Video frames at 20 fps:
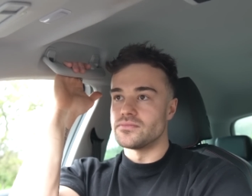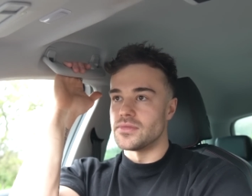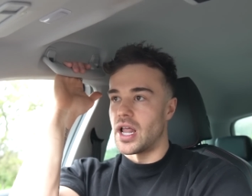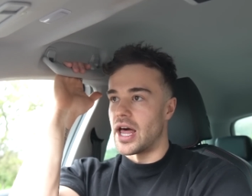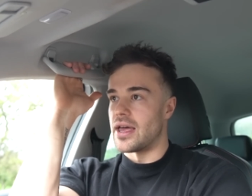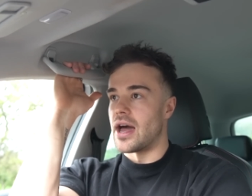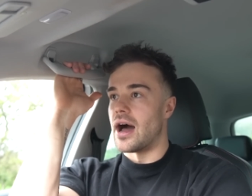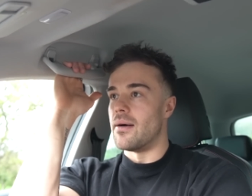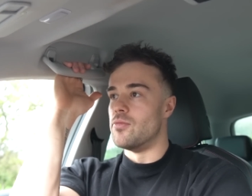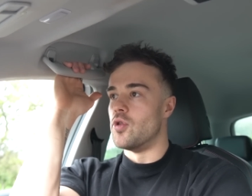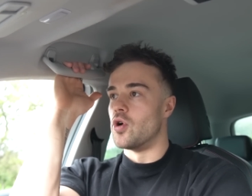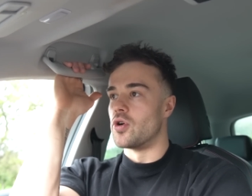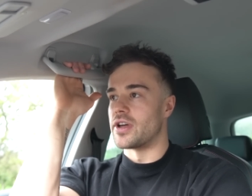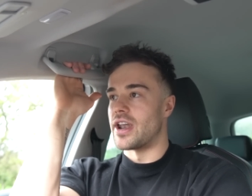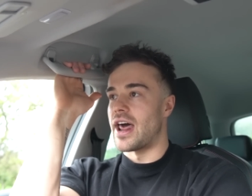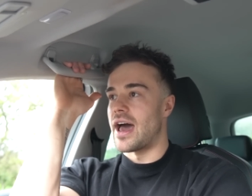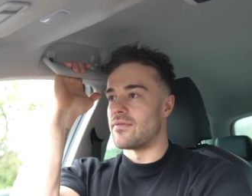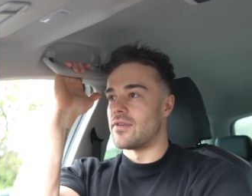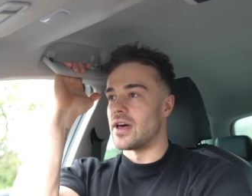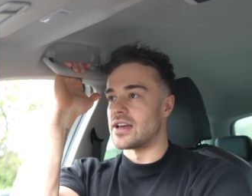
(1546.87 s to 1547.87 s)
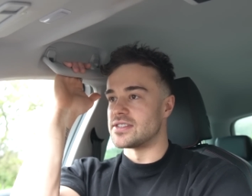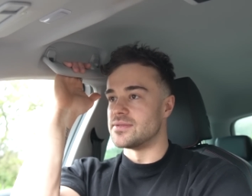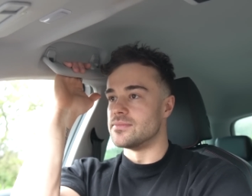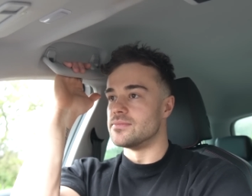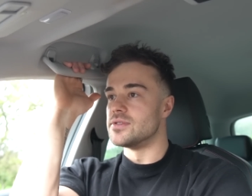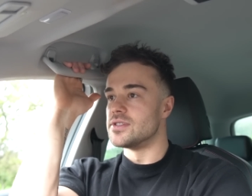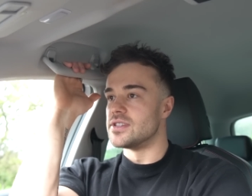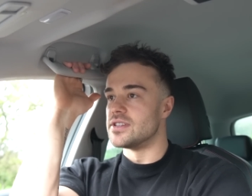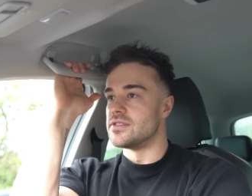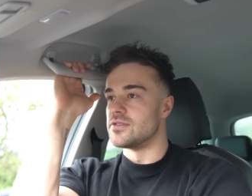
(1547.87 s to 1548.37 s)
Like, I'm not gonna have like
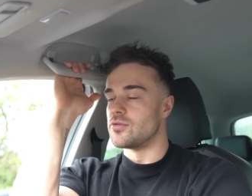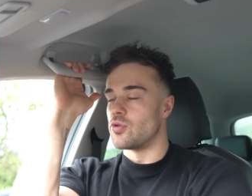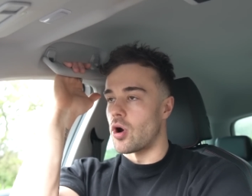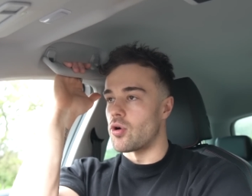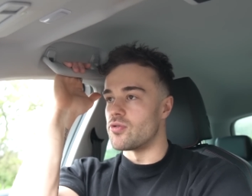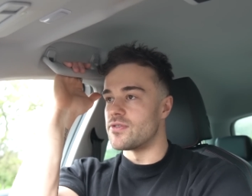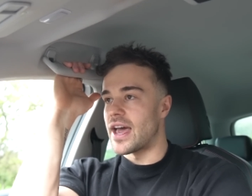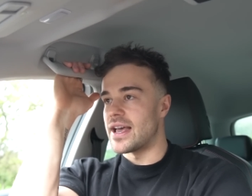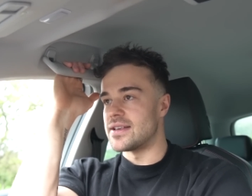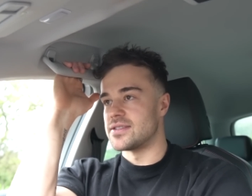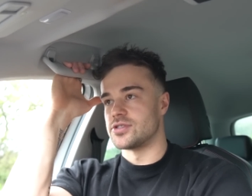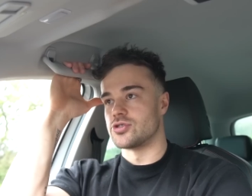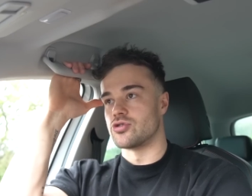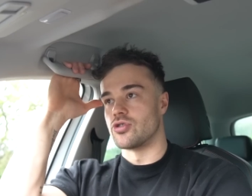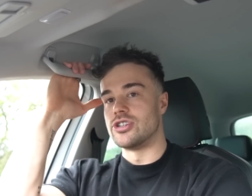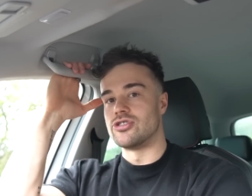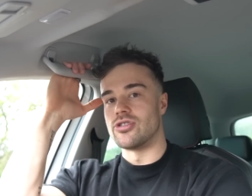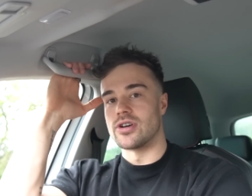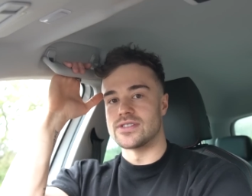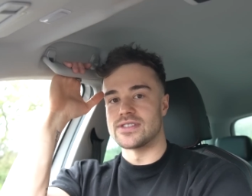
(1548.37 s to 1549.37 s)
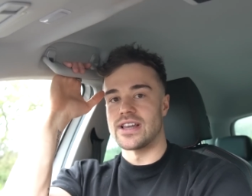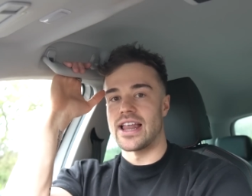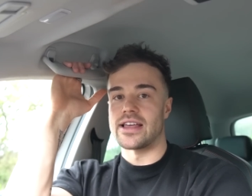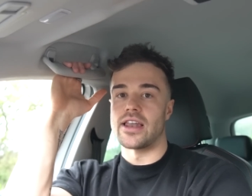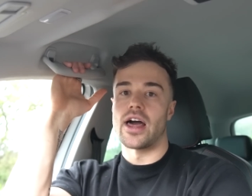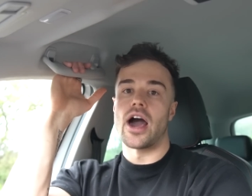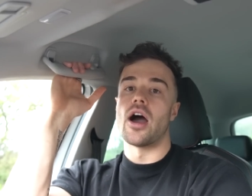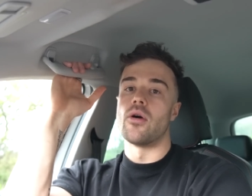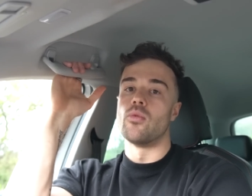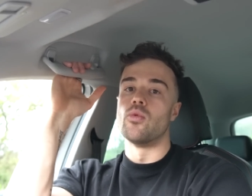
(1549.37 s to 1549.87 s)
some grotesque tree trunk as a leg.
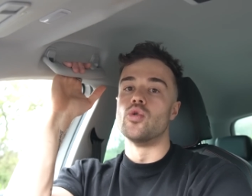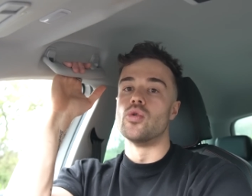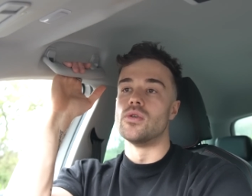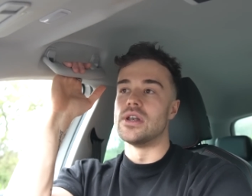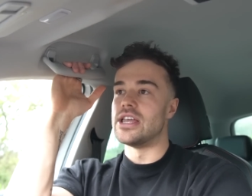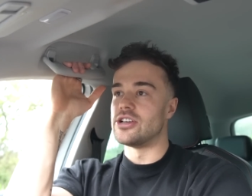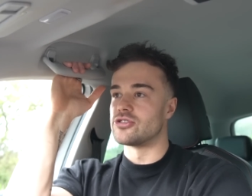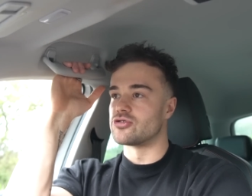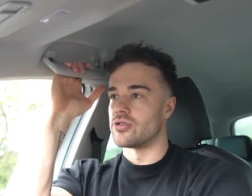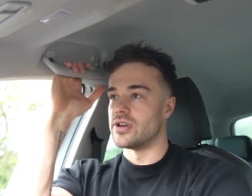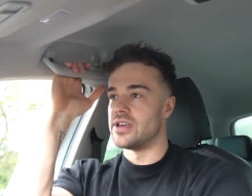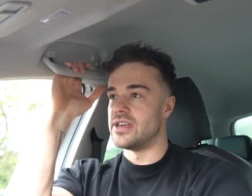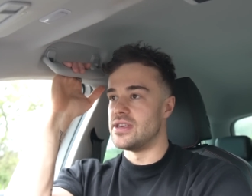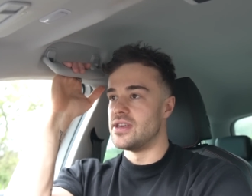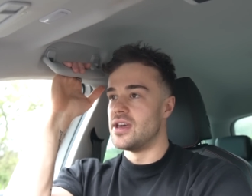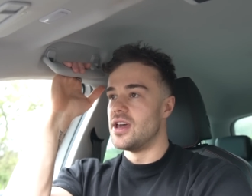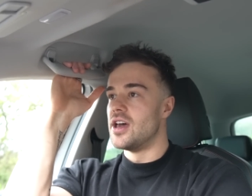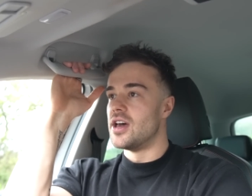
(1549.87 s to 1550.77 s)
Like, I will literally,